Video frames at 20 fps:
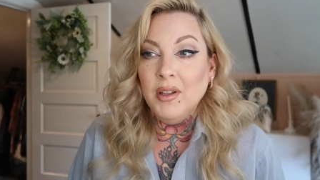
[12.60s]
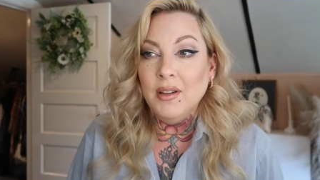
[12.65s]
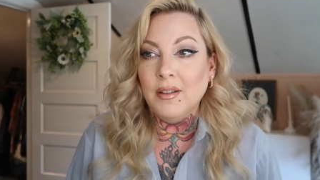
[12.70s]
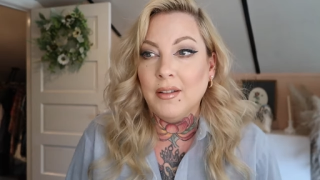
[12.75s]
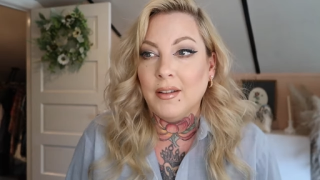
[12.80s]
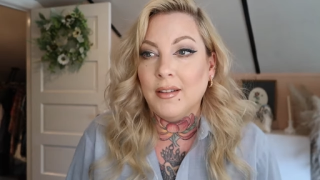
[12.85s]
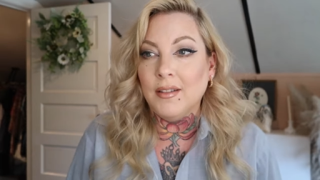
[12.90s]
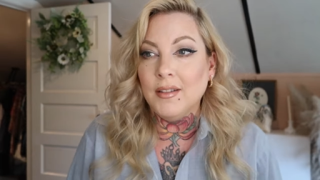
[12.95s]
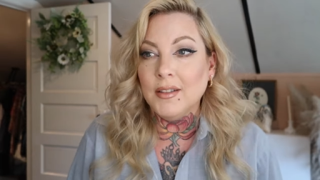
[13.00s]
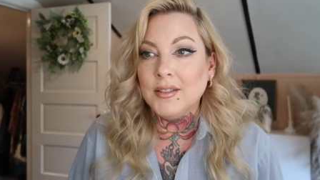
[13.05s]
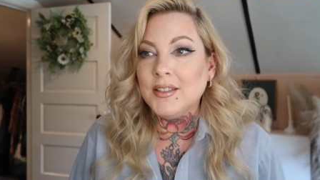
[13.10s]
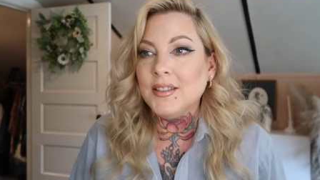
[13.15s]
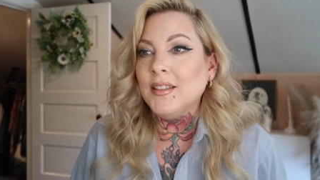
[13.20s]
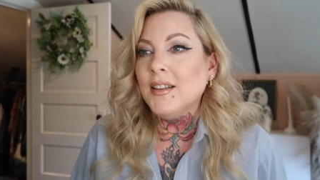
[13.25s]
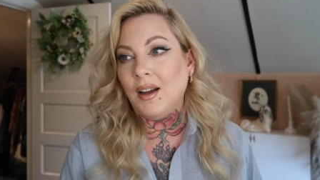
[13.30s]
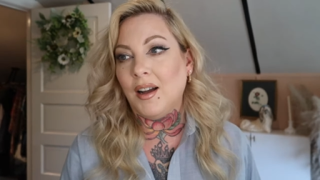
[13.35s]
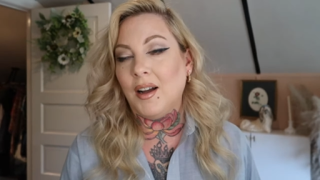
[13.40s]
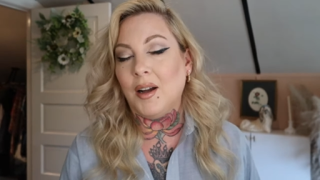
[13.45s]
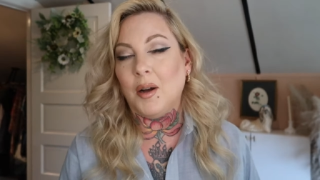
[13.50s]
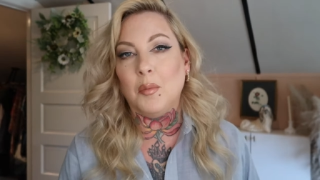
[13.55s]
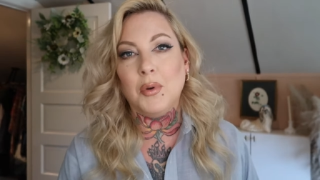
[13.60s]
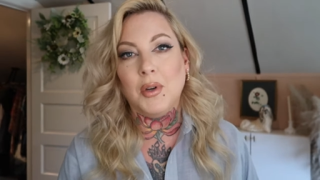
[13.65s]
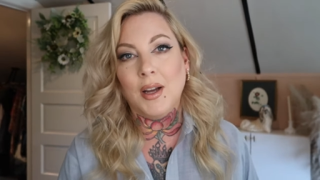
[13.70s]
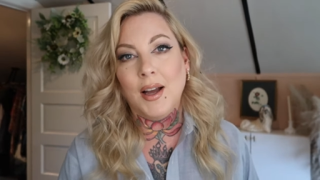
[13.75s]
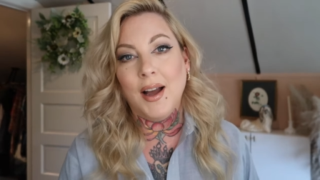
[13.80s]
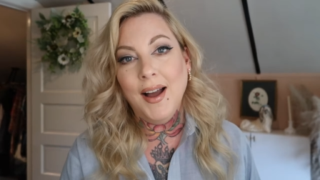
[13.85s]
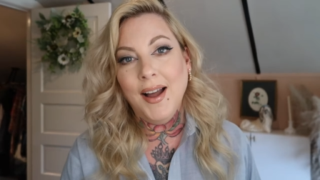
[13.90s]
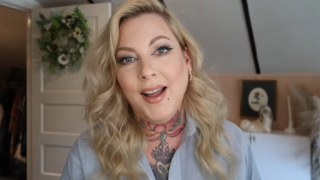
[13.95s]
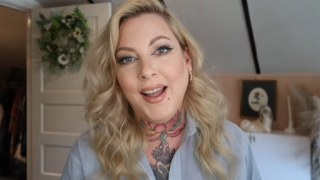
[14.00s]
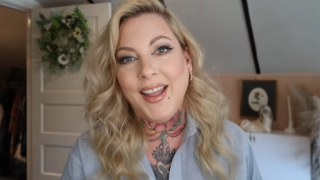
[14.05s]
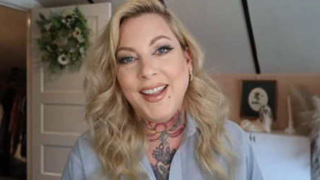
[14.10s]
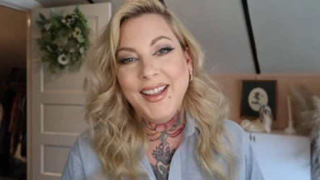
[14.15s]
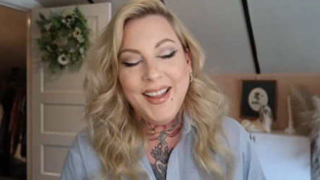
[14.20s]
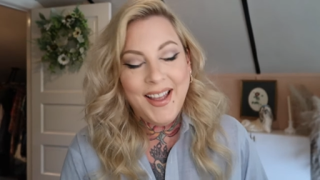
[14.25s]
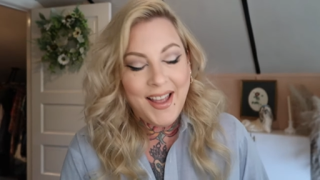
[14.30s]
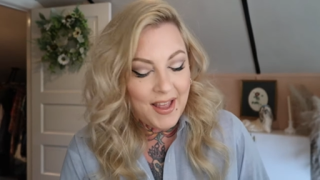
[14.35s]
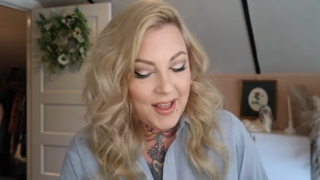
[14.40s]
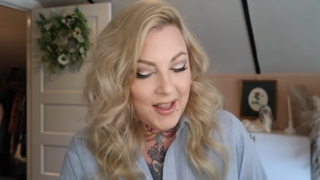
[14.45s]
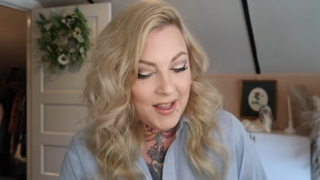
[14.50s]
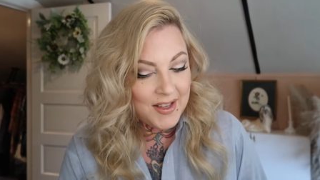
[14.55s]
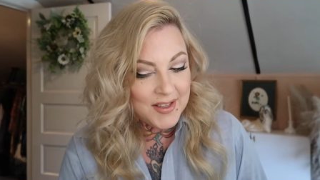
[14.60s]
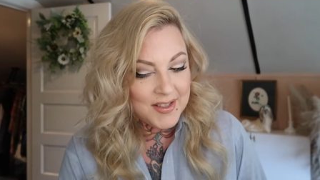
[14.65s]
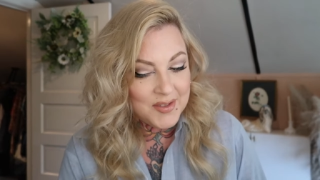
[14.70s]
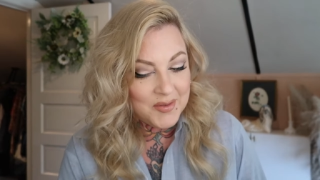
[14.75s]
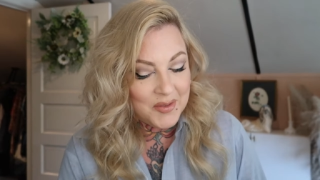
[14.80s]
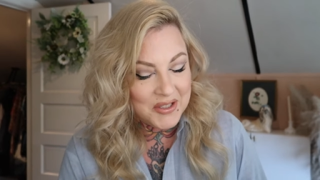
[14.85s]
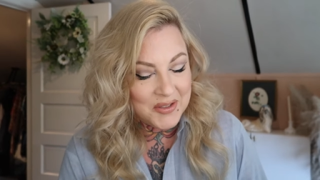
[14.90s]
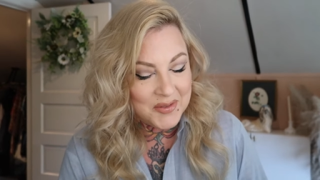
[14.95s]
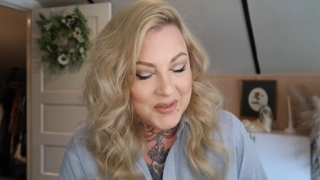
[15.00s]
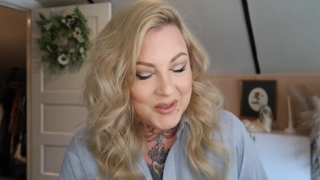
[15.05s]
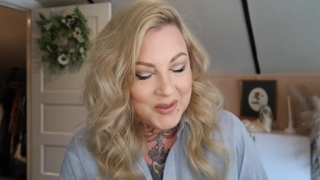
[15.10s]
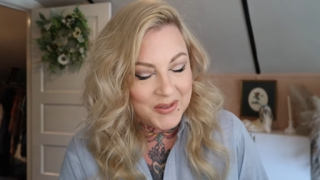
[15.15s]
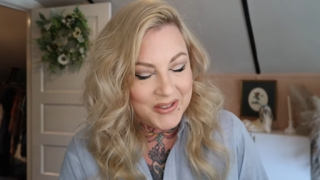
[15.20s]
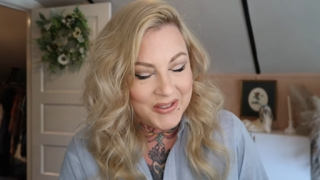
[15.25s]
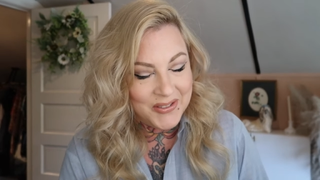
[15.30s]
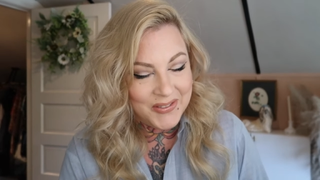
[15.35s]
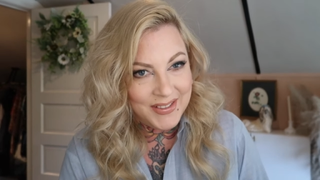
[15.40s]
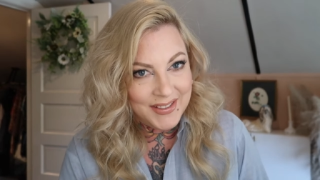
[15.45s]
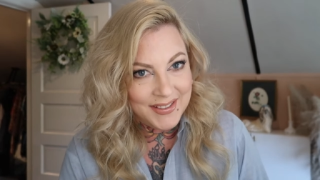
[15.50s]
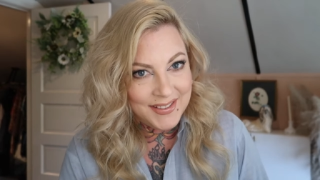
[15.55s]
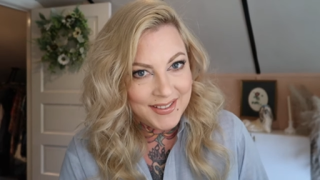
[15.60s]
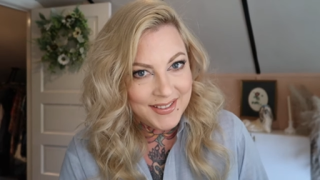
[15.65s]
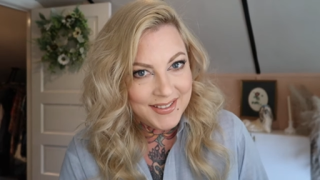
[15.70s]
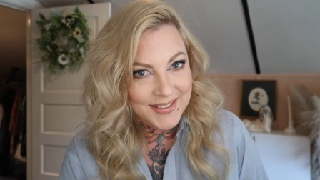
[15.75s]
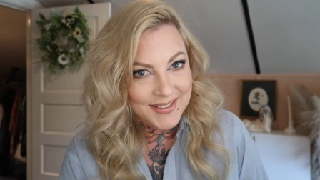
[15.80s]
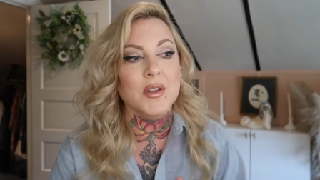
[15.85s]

Fabulous! Uh, but hi, and welcome to a new week.